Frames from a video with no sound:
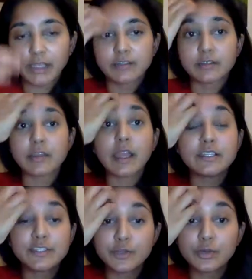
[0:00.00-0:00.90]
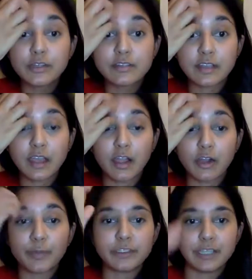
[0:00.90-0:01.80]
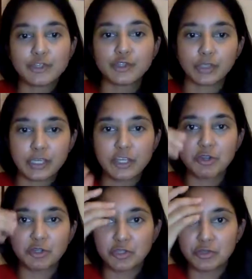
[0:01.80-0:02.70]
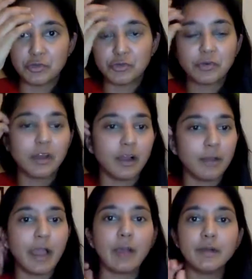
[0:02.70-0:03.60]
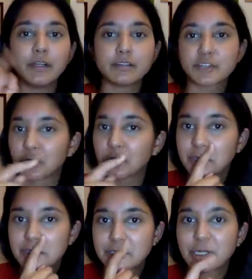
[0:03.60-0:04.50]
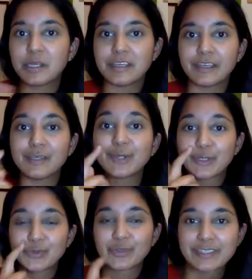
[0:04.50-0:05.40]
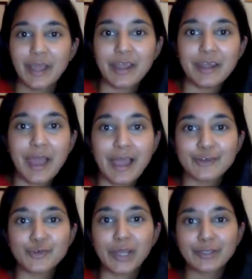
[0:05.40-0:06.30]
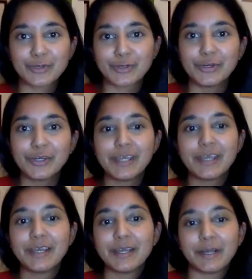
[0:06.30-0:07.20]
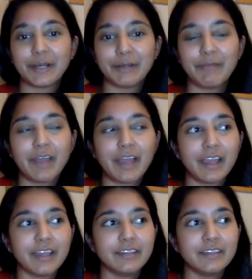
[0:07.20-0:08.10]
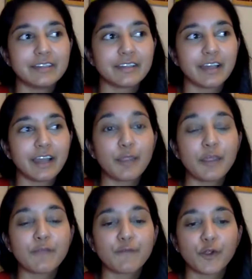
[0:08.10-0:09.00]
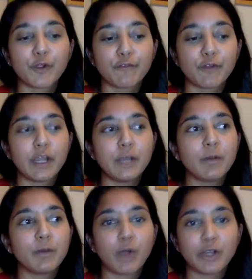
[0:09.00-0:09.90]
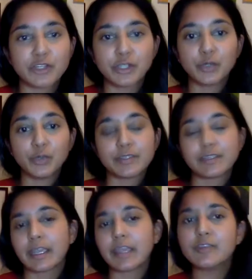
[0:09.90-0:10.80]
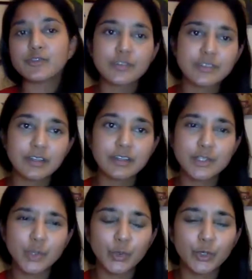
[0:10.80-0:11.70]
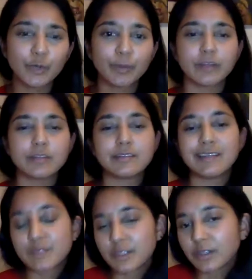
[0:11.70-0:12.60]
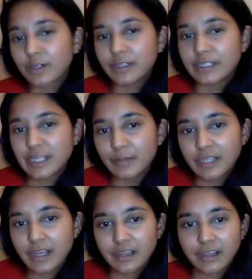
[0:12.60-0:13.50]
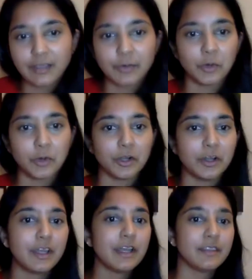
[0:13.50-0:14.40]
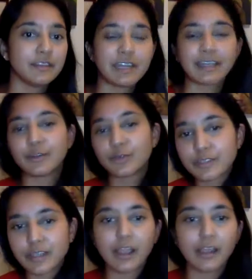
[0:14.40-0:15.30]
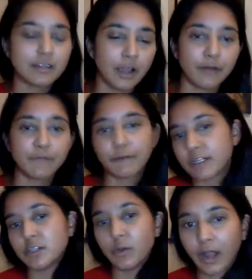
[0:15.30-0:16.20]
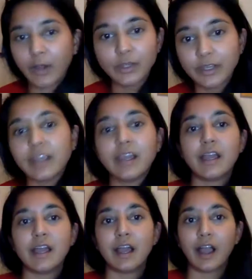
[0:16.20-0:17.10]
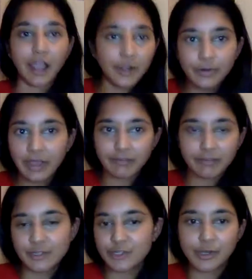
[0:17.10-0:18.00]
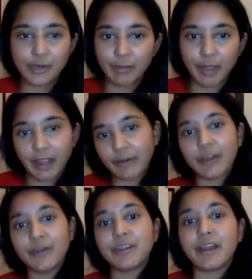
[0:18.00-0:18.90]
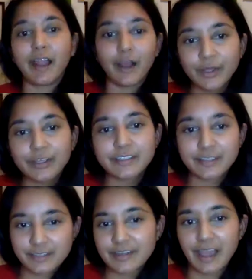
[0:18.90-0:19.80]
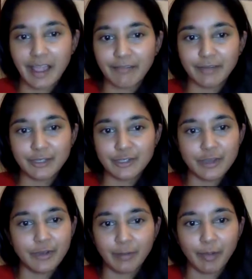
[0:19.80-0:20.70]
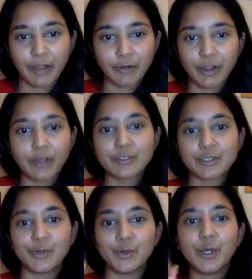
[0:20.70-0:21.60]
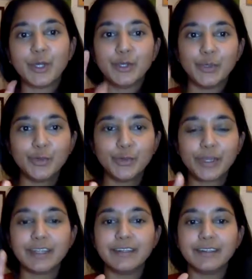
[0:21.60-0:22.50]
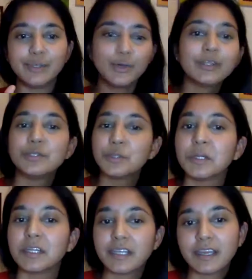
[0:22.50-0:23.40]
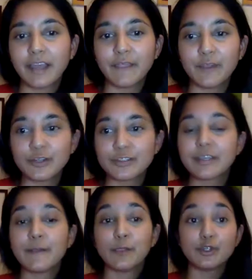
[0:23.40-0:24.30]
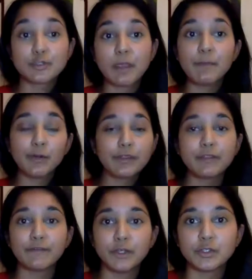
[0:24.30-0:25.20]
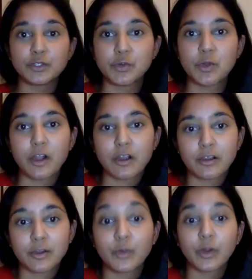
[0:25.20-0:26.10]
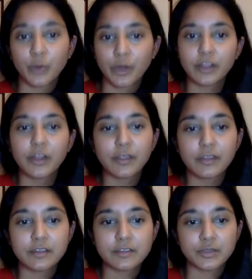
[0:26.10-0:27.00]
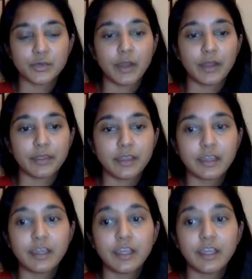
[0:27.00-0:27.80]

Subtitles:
design students are potentially here too. Emma is currently studying industrial design at Drexel. And I think for anyone watching who is interested in solar, but seems a little intimidating, or the technical side kind of freaks you out, I don't have an engineering background. Alex doesn't have an engineering background. So you can do it. And there's people in the field who are working on this, who I think,